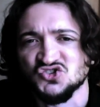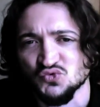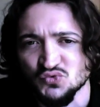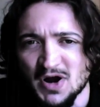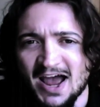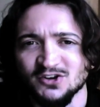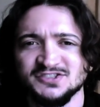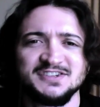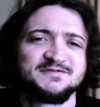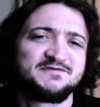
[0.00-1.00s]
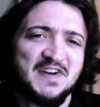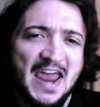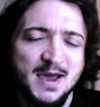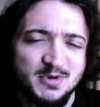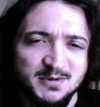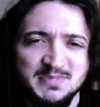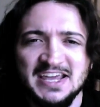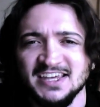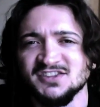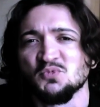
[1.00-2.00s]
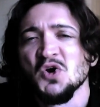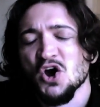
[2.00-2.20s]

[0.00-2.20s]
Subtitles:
droughts, and famine, and making the